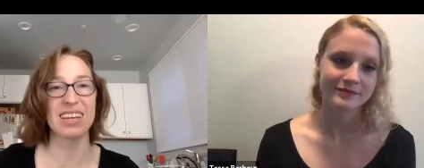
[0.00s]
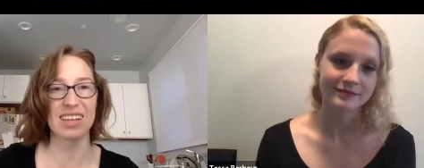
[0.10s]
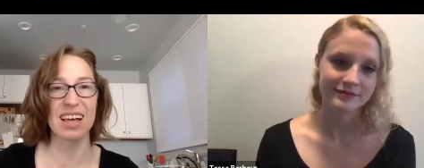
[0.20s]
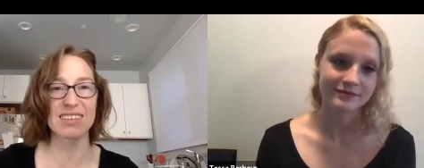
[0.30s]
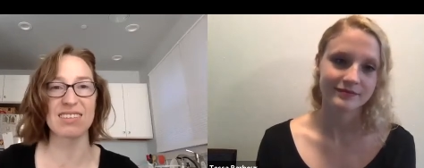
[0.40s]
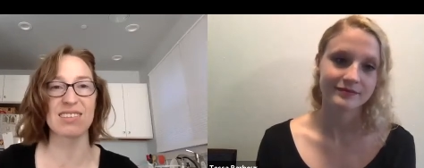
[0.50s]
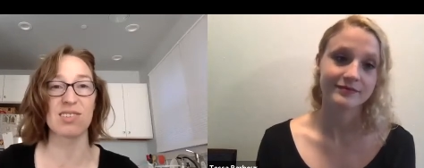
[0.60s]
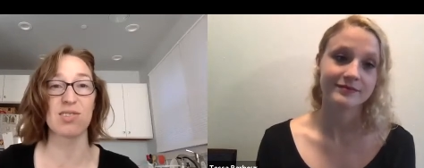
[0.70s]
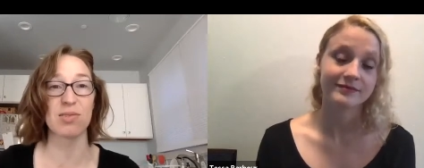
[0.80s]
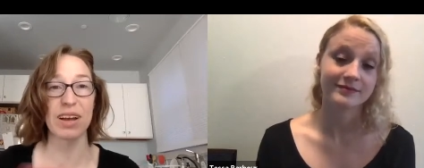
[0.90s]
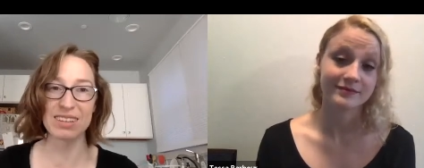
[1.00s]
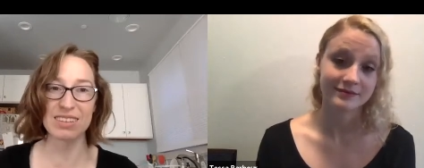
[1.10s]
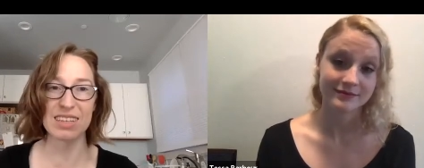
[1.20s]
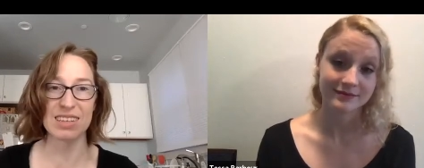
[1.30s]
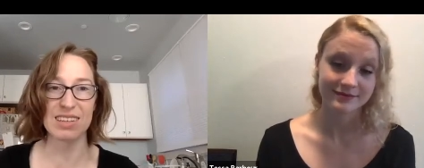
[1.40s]
Speaker 1: classes
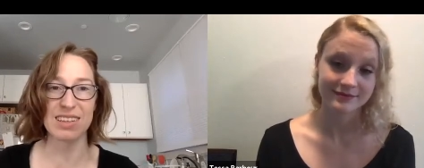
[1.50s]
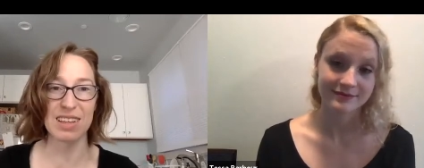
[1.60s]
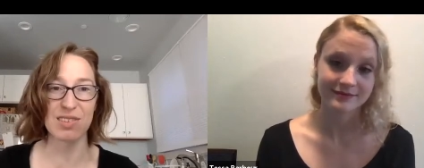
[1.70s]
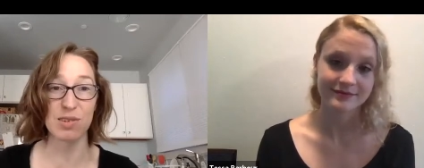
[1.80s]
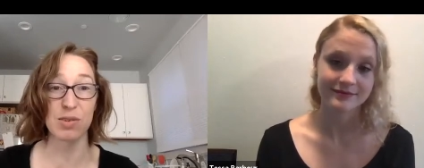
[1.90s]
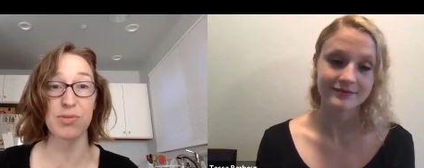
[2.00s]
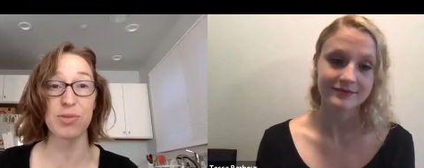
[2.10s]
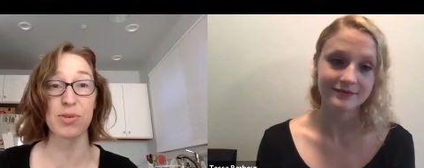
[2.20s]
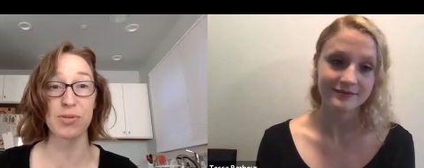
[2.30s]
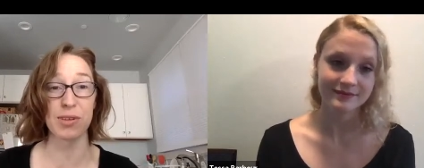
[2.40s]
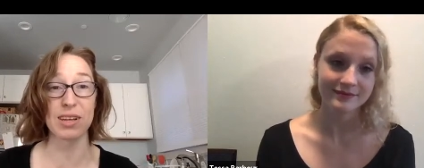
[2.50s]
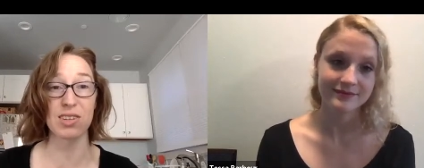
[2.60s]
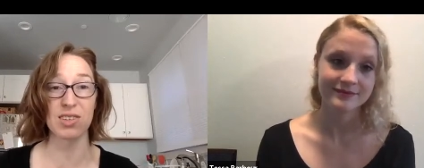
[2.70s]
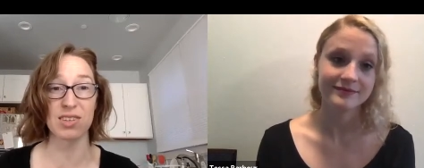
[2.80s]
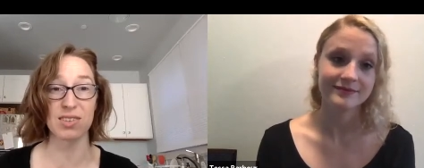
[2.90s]
directly into that sort of
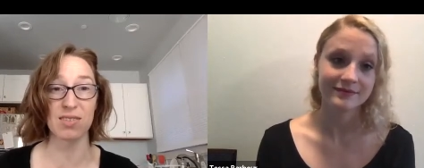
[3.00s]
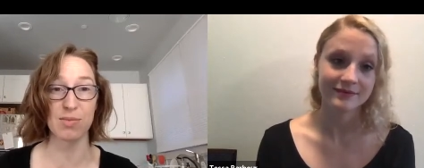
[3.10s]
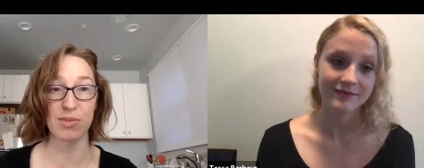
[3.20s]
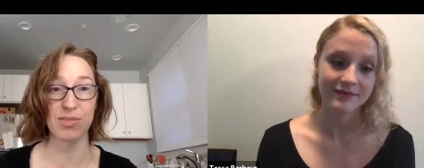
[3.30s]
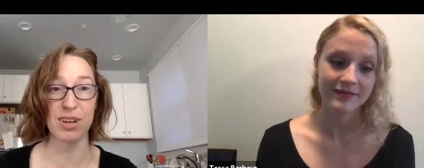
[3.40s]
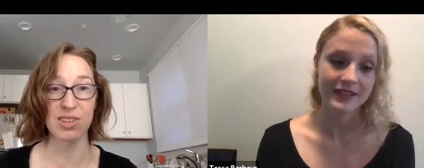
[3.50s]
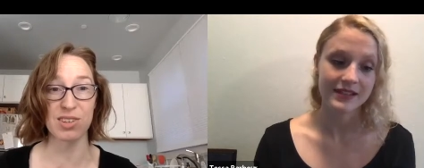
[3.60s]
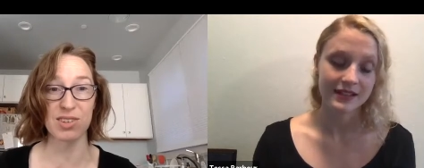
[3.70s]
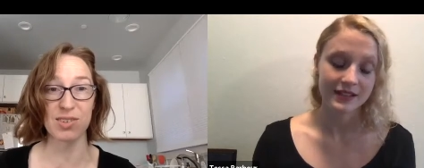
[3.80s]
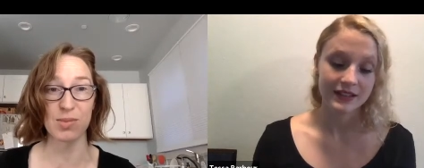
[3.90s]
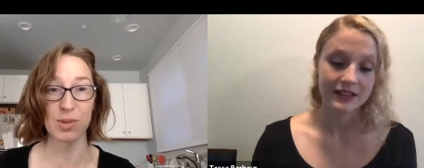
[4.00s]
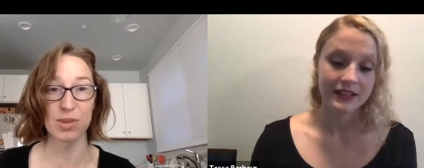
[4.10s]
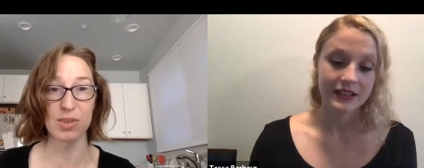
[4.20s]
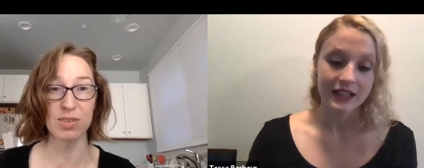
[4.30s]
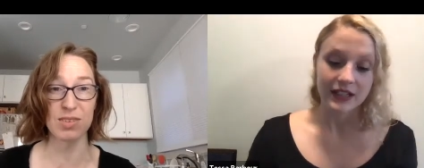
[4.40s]
full-fledged professional
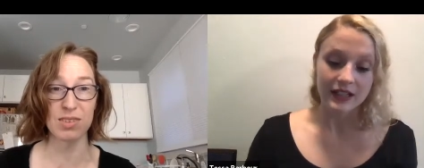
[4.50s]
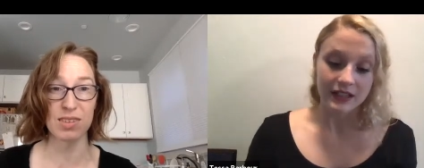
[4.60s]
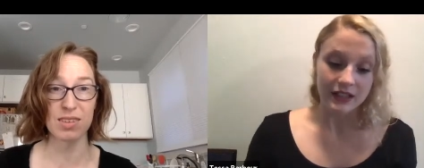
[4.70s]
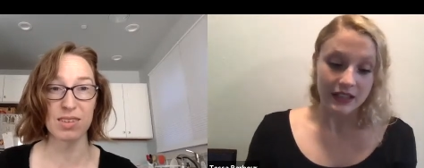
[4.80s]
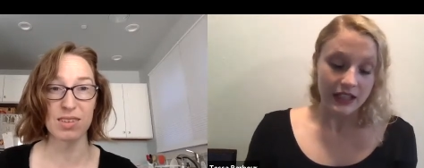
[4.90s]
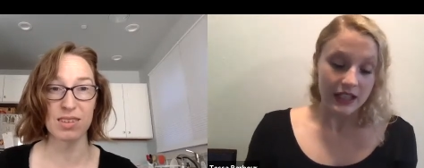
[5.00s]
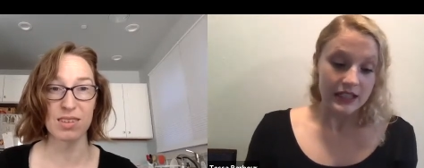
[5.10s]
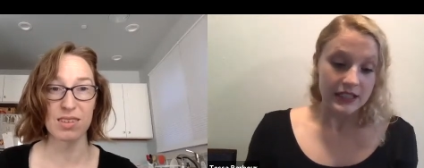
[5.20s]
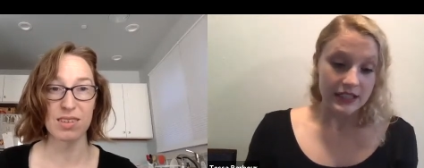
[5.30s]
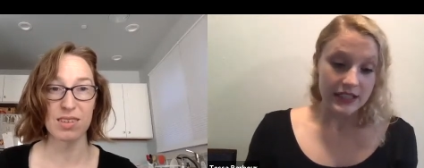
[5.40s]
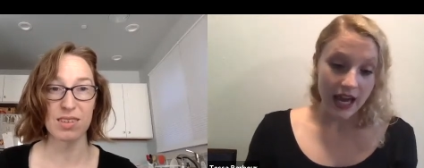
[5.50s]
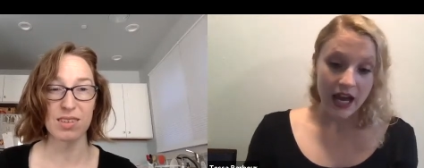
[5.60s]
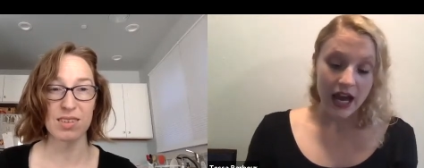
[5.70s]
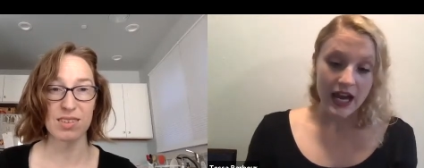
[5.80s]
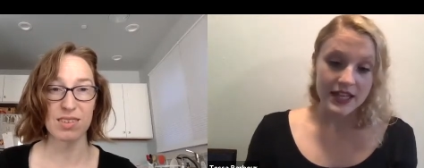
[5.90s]
world?
Speaker 2: Yeah,
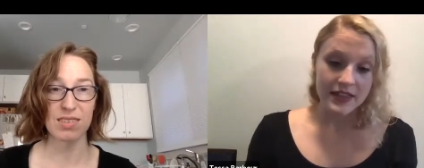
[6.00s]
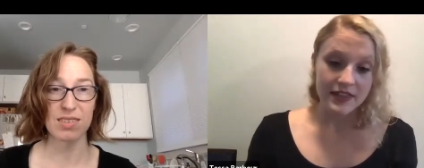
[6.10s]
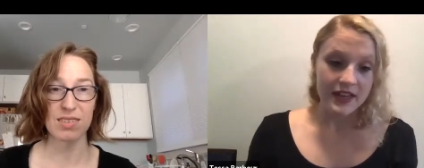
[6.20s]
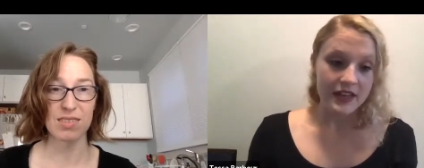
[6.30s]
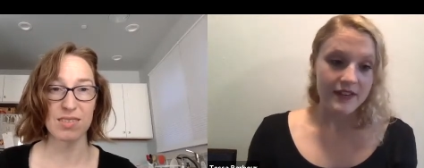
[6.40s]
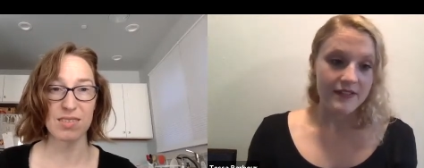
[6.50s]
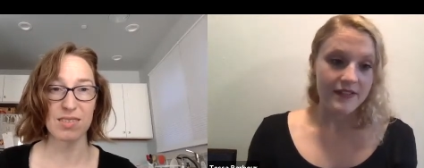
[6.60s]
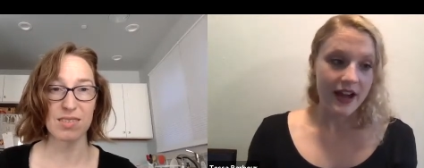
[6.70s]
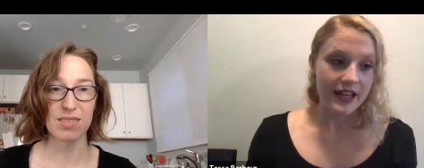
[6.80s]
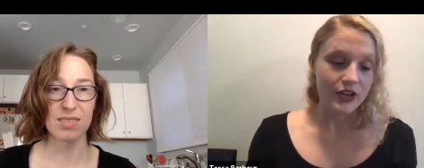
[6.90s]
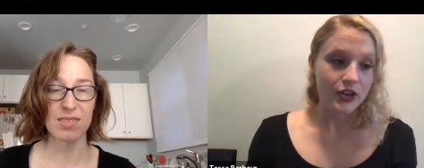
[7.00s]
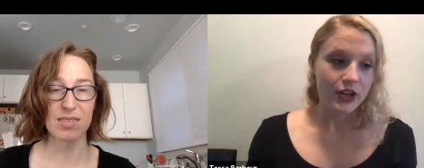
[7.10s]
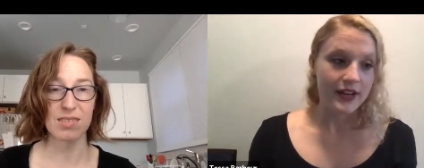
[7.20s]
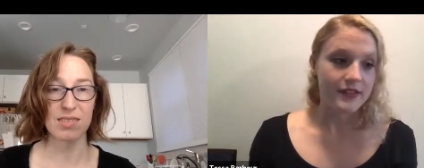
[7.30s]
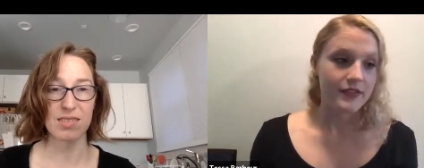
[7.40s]
I think if I could
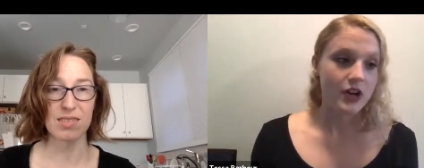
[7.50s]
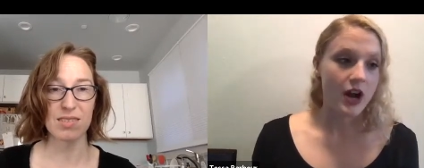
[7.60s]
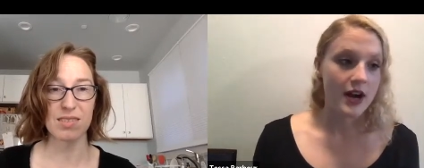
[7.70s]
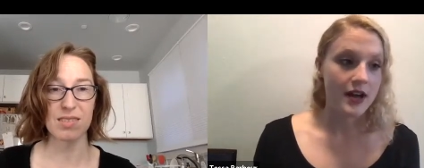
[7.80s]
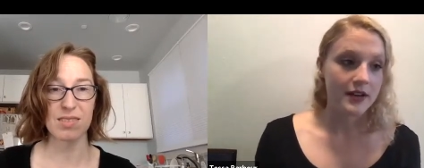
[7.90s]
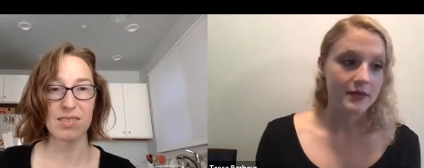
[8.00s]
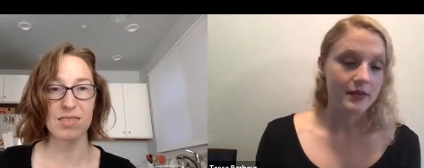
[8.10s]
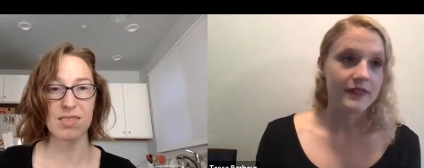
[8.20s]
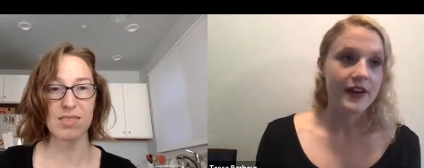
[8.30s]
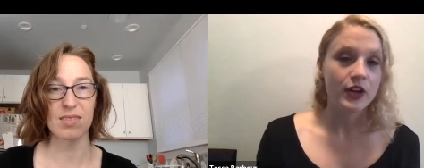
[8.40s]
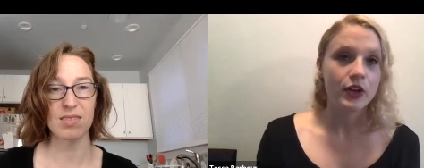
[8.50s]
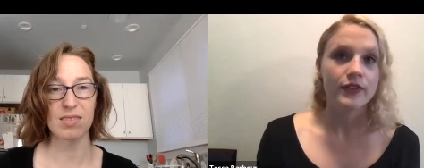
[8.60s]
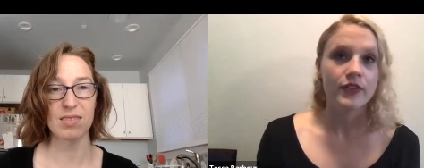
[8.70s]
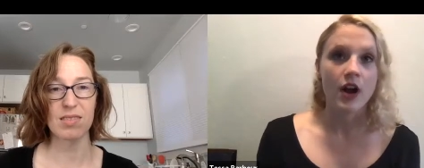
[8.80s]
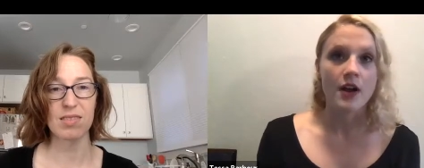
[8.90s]
have gone
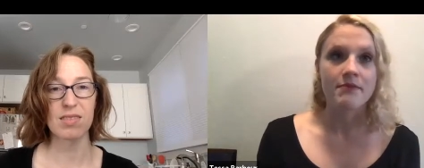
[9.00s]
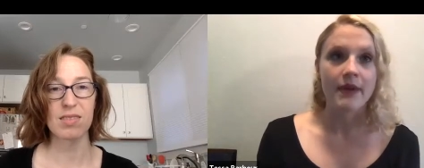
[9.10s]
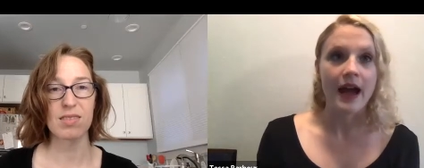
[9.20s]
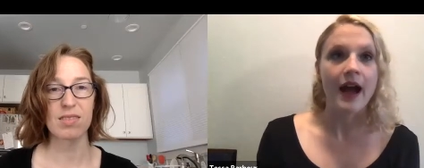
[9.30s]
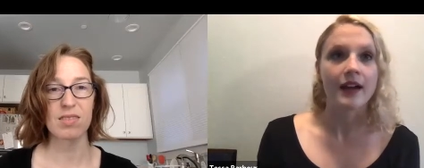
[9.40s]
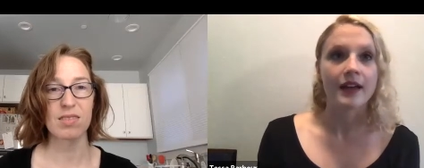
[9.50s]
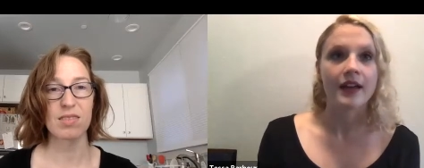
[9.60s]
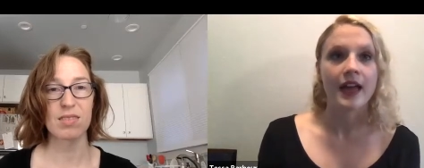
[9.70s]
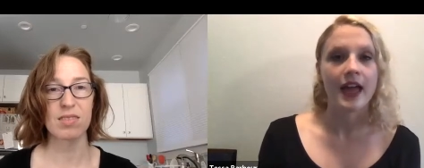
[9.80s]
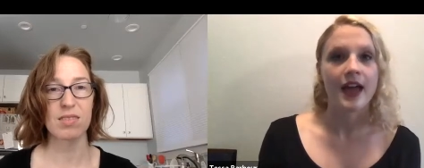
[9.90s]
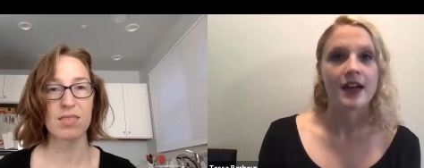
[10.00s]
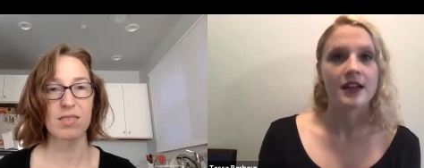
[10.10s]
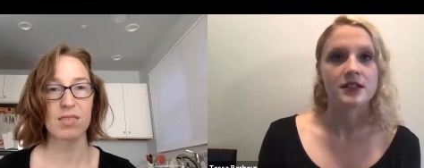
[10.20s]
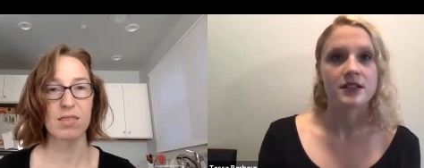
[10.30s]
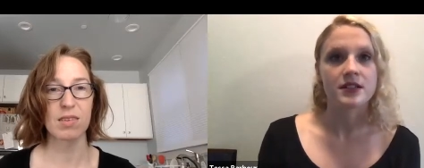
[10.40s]
back
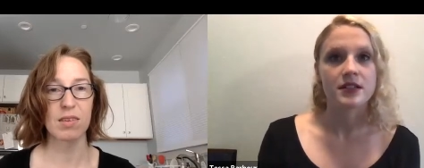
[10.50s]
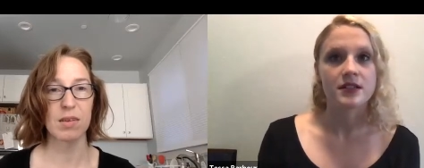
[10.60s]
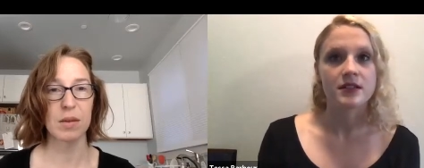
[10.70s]
and